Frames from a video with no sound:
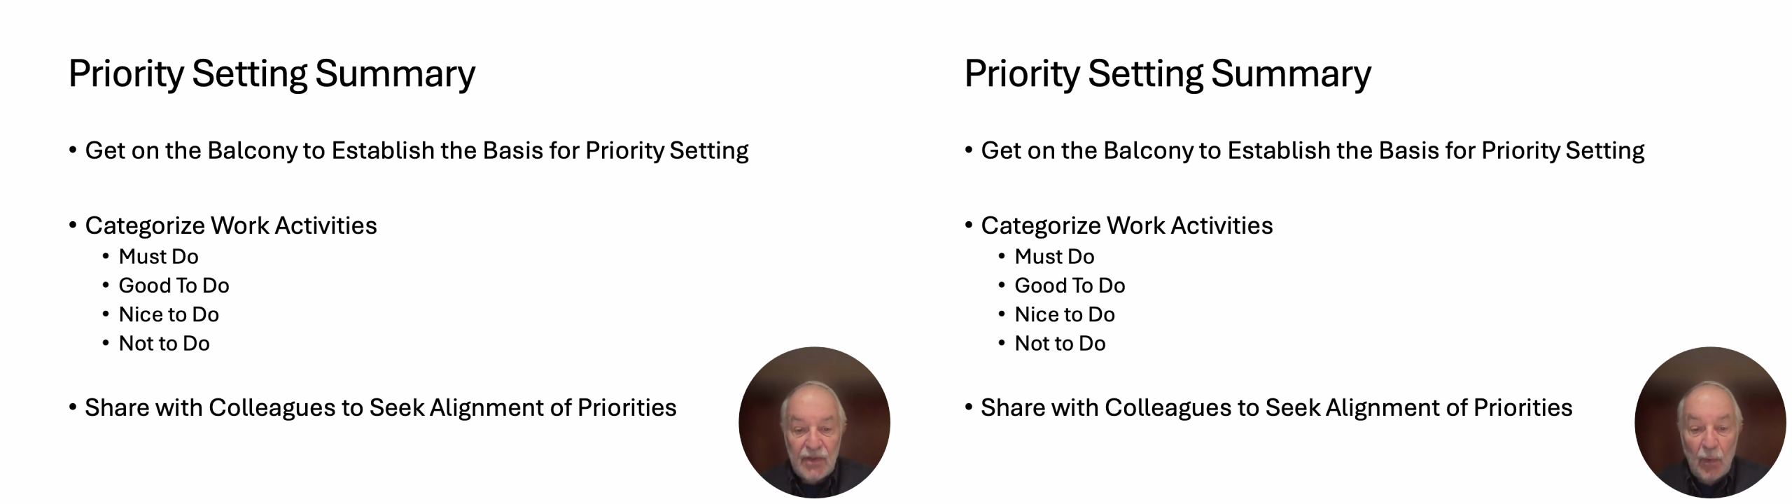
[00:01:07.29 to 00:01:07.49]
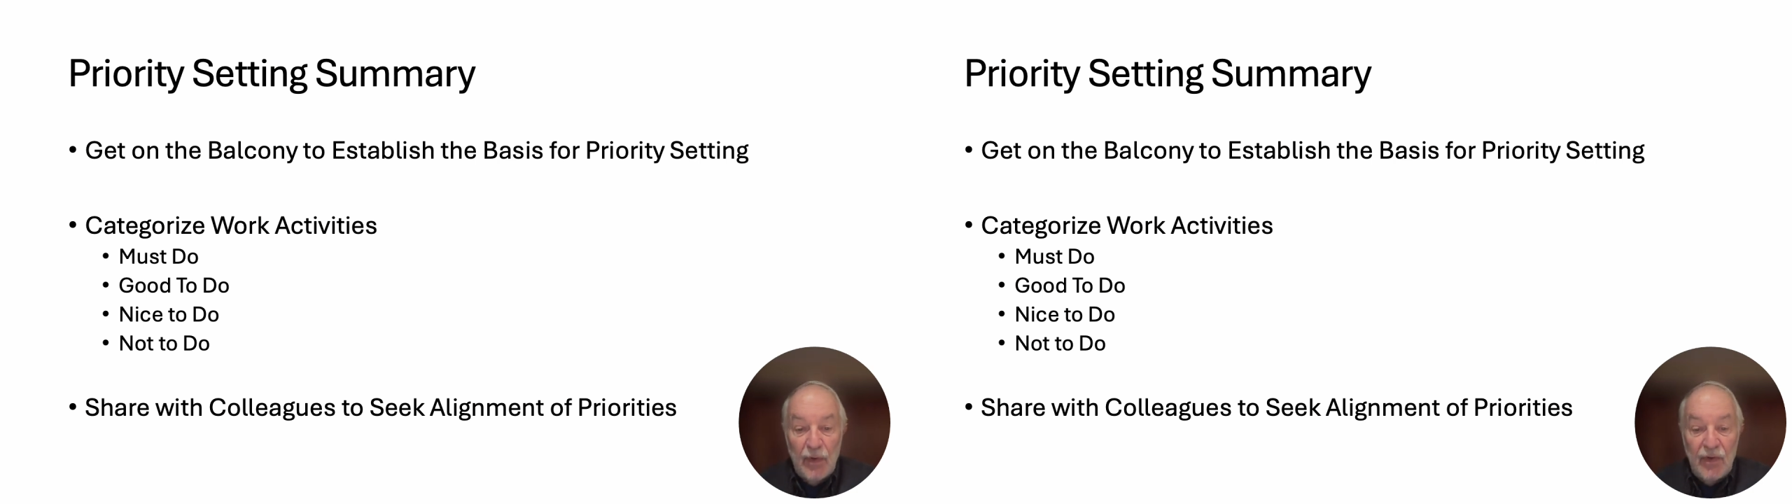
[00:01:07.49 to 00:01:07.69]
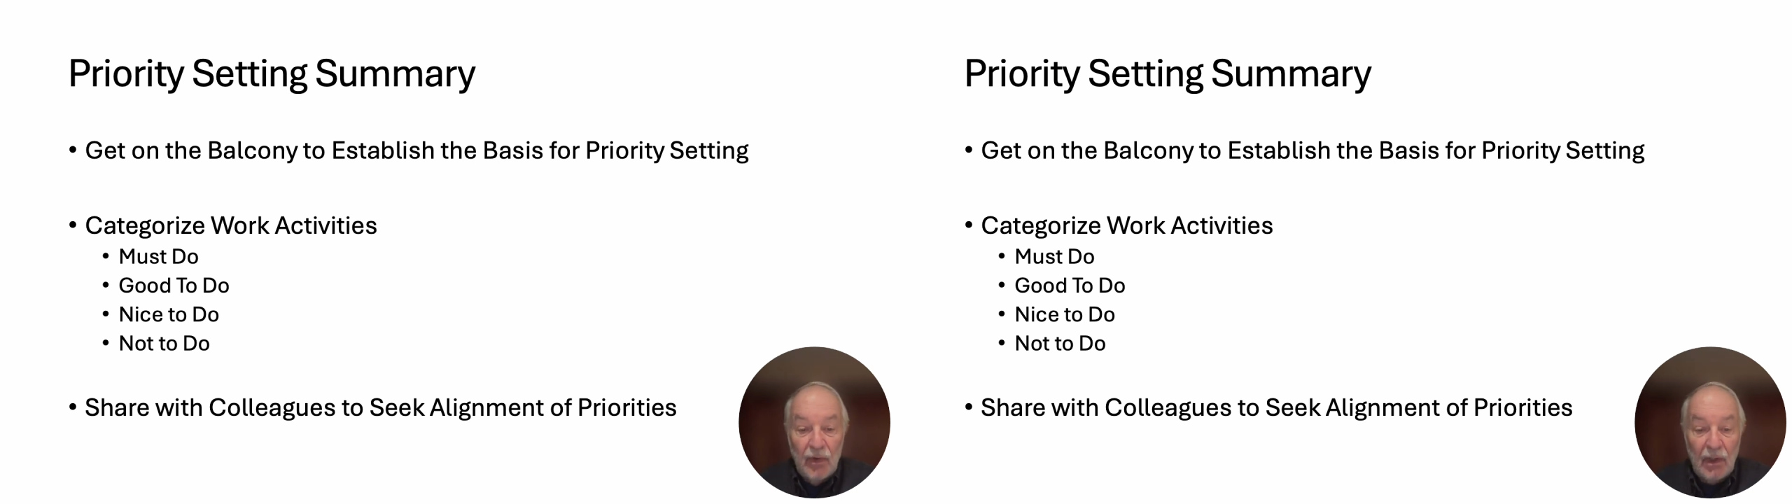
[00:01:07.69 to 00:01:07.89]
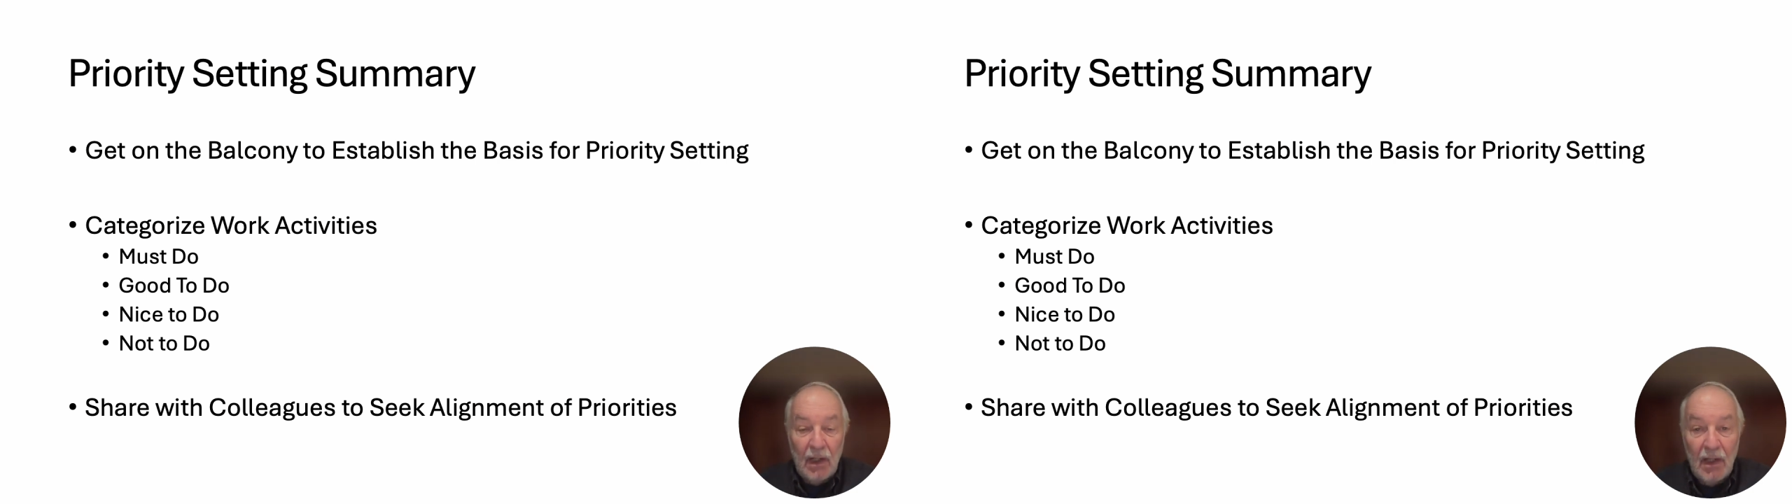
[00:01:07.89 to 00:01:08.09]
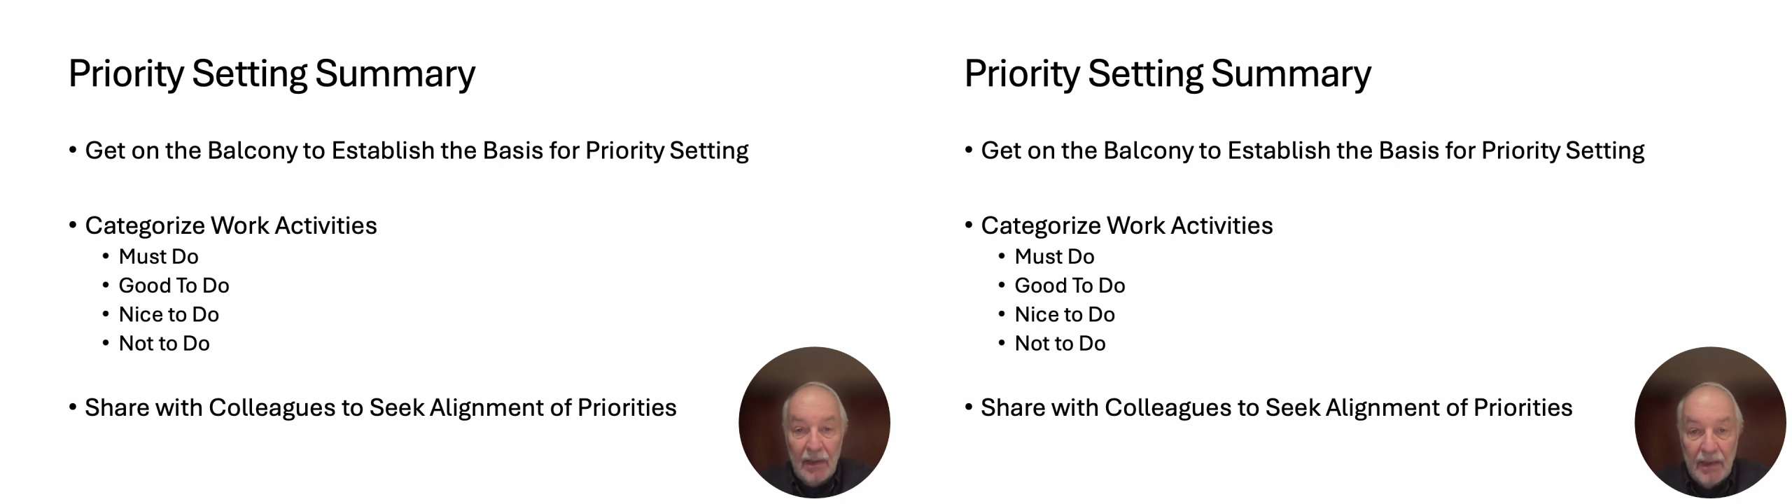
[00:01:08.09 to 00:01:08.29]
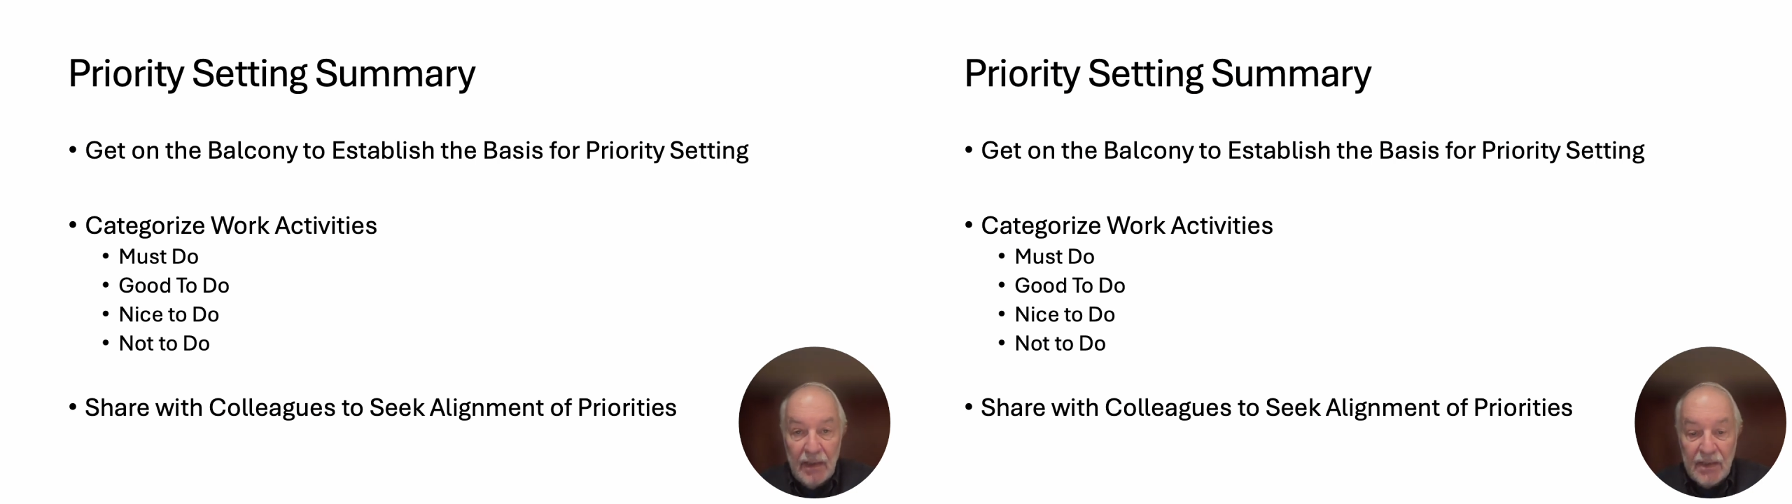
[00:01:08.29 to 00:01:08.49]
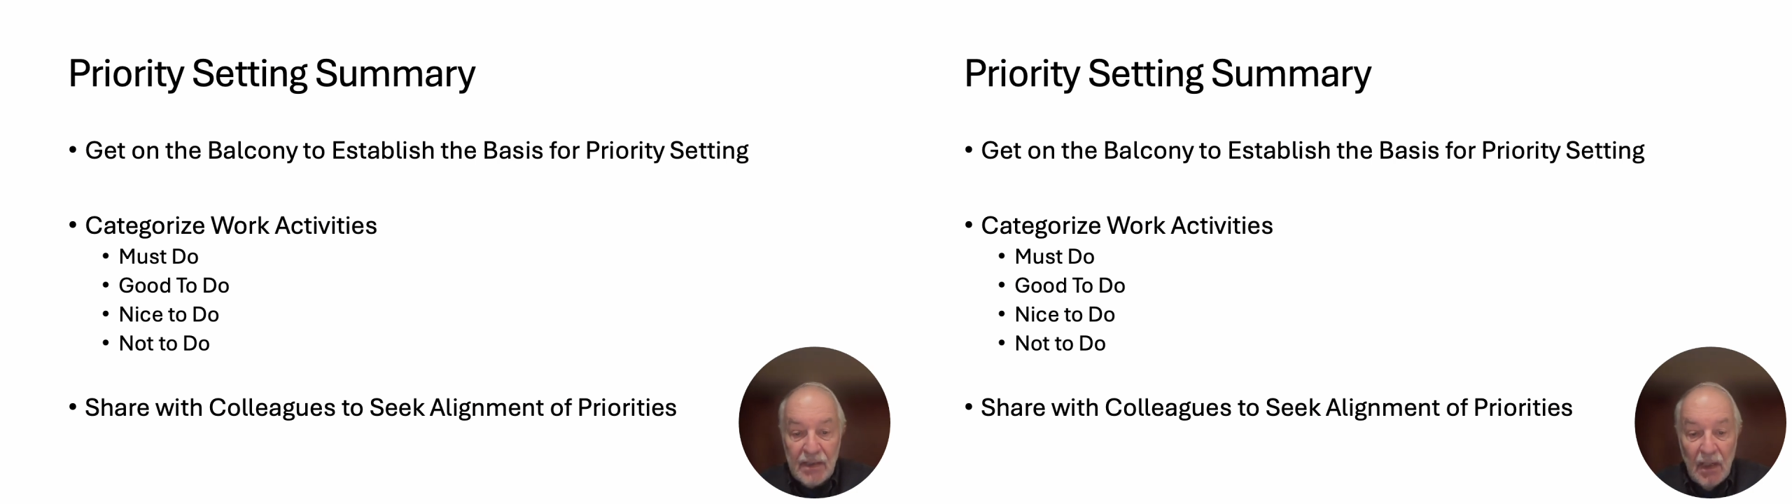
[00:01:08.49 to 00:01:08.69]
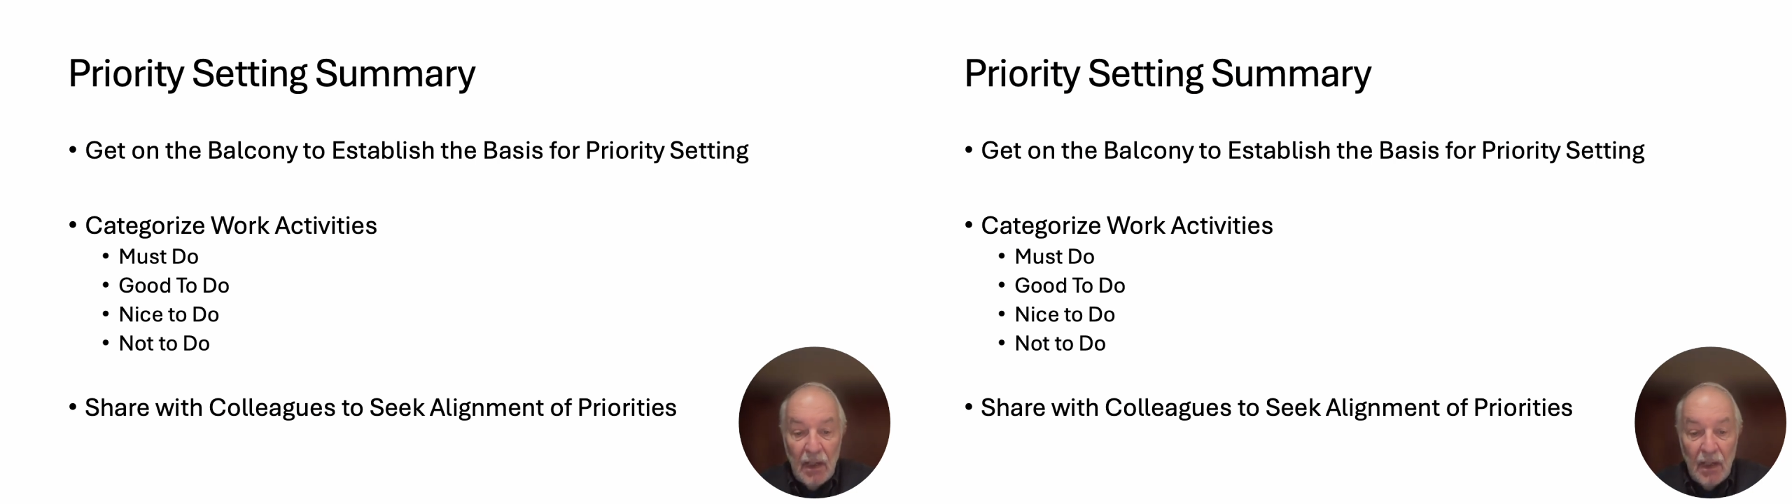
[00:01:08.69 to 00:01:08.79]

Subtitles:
with your colleagues